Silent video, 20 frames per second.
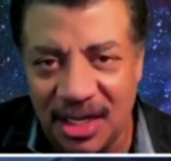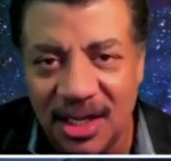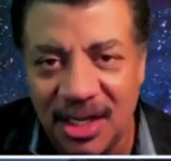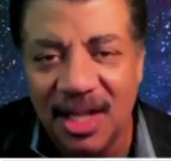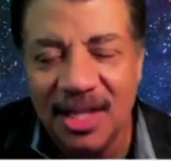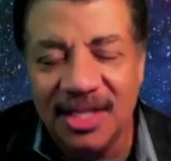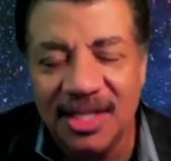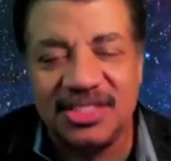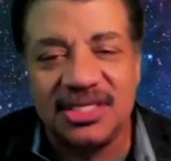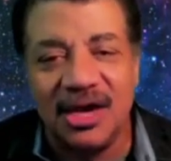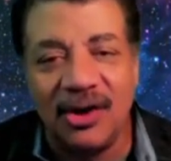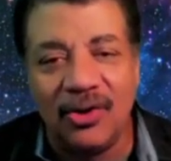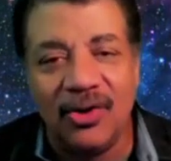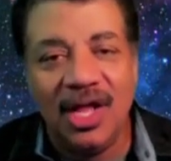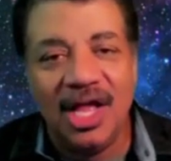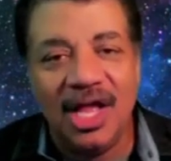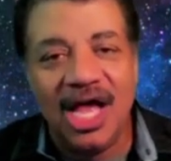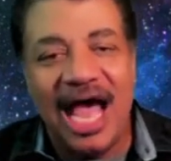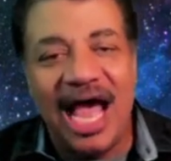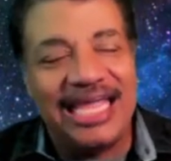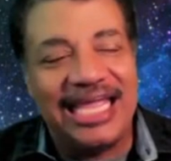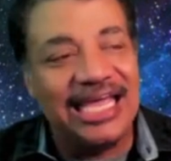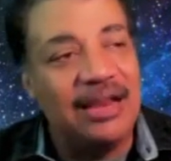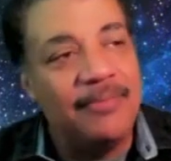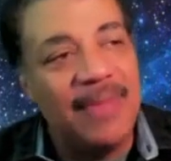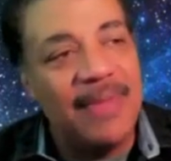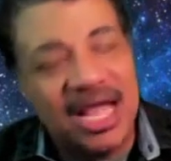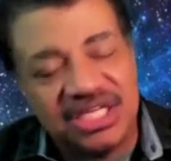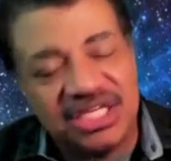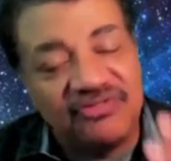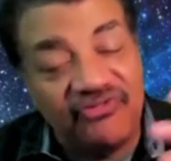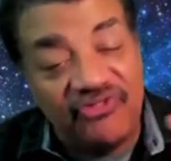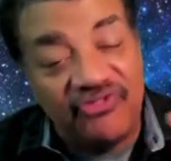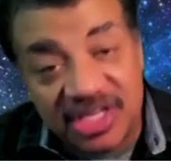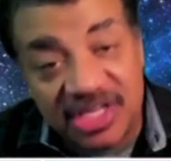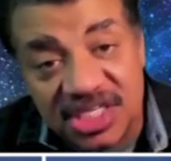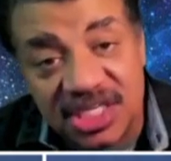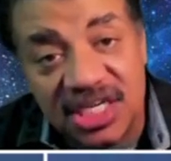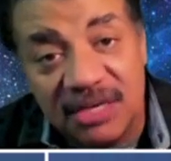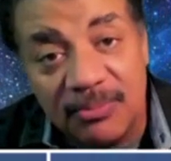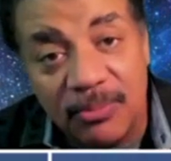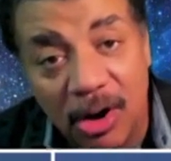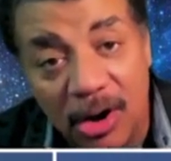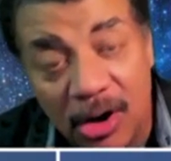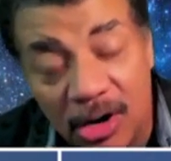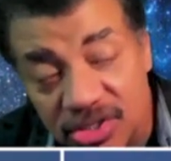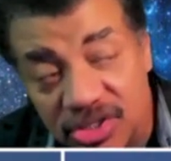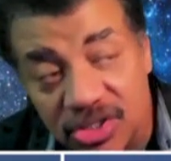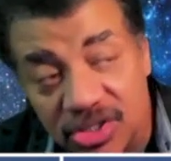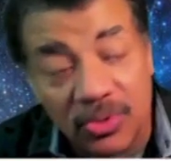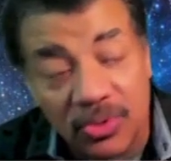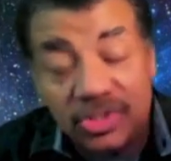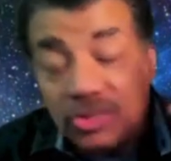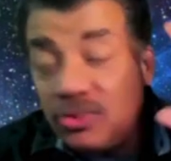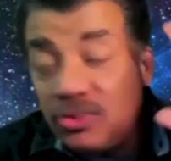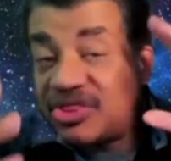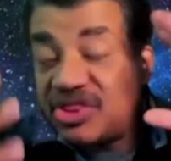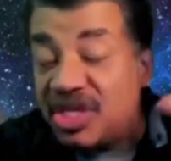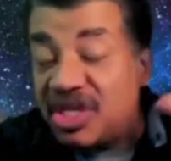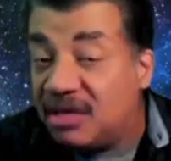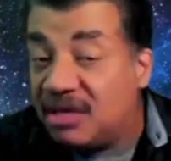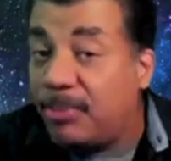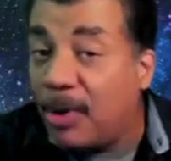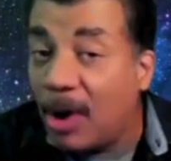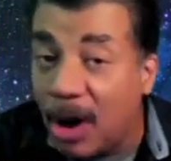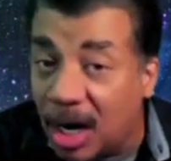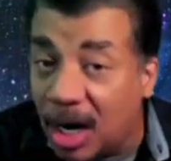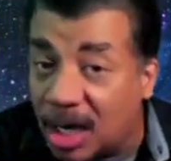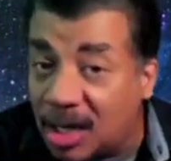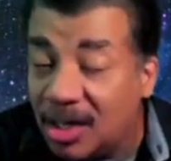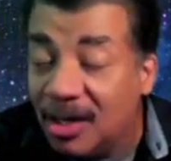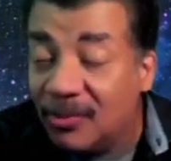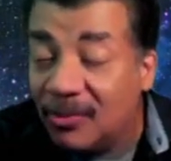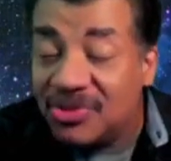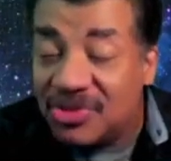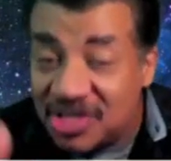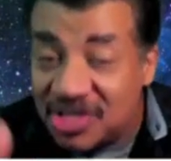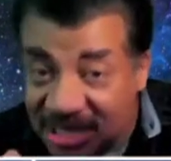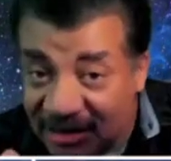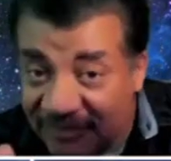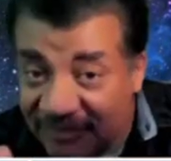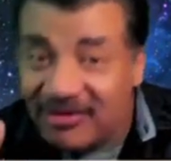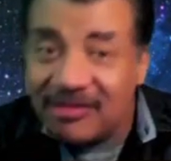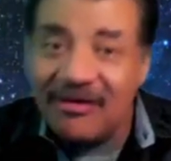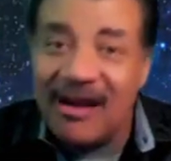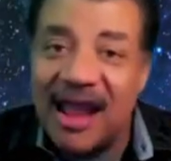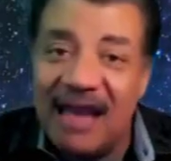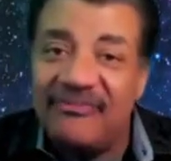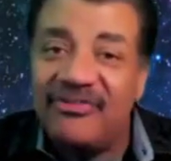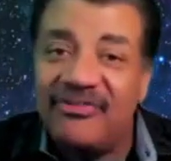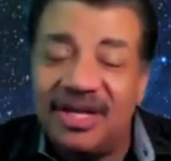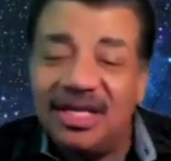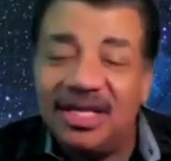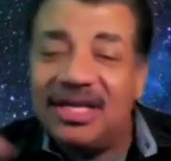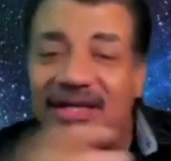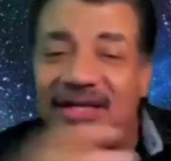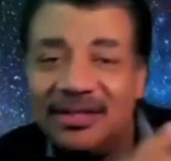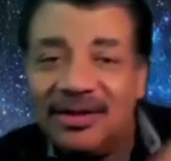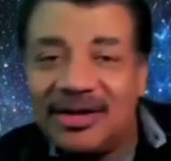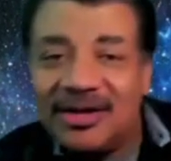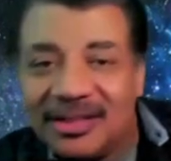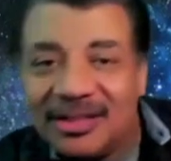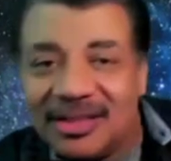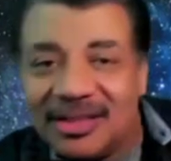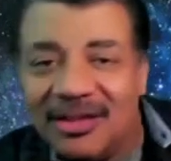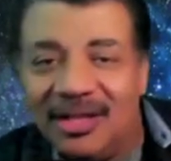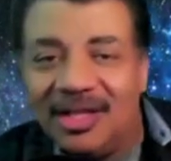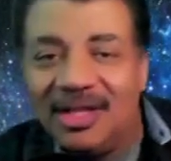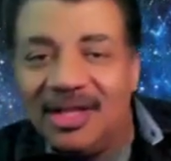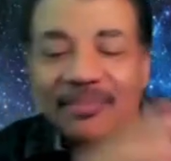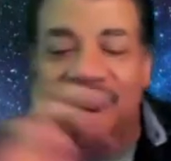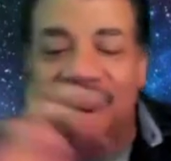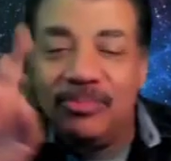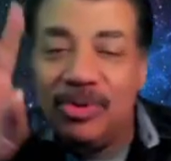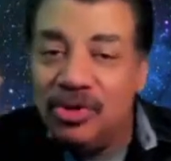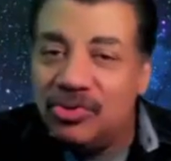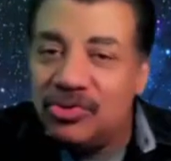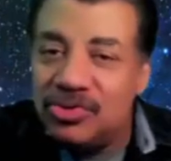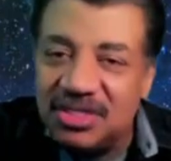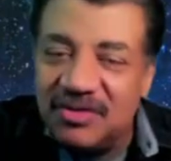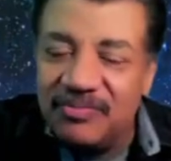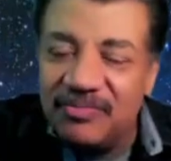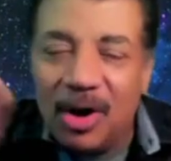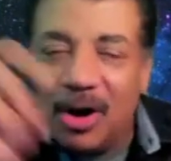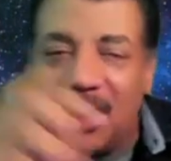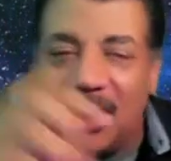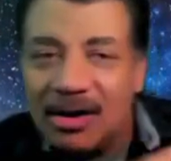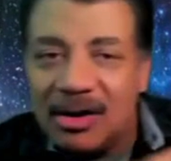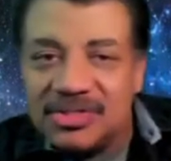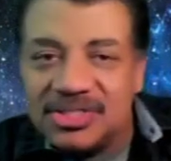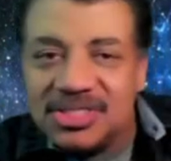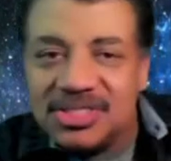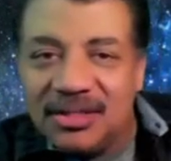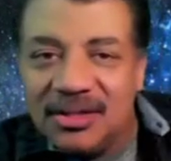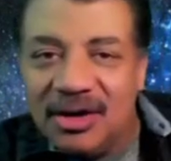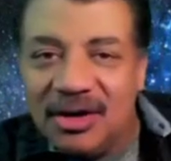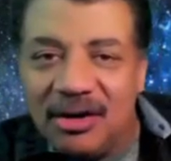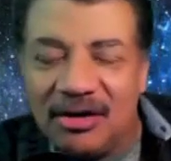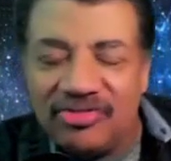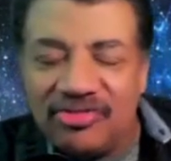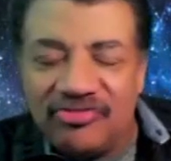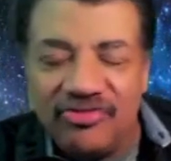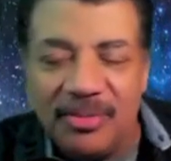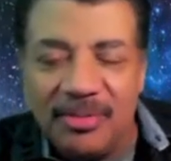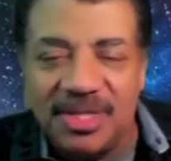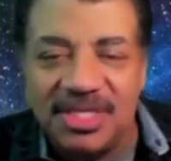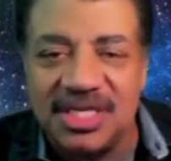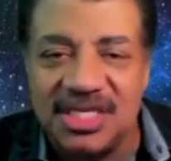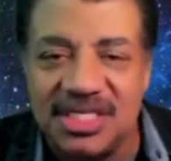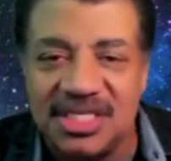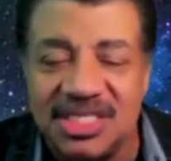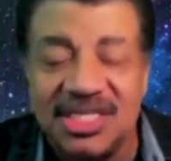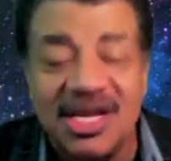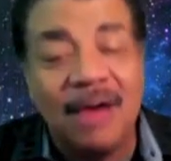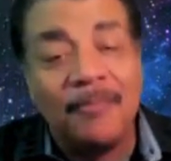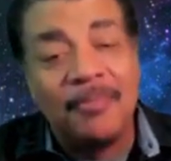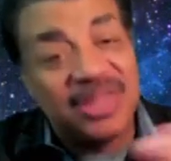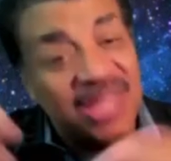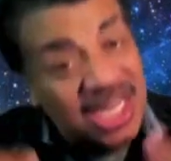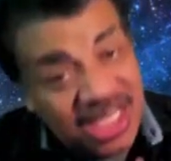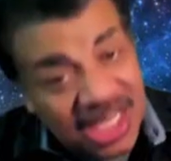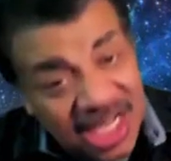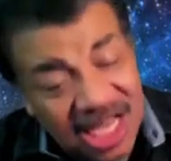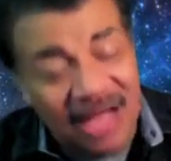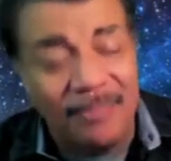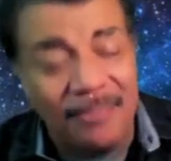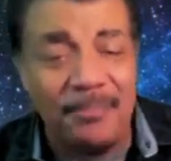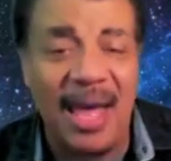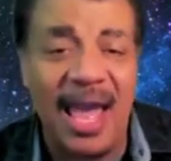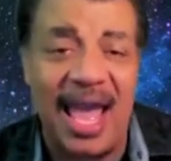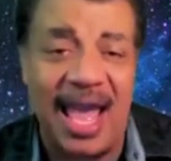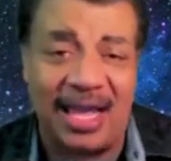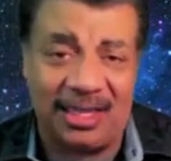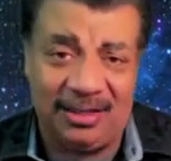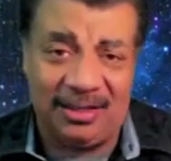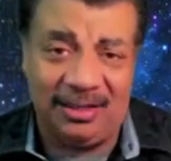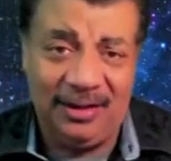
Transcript: That's right. So I can imagine visiting Mars, going to a theme park with a different gravity, and look at the moons of Mars and the Earth from a distance. But then you come back.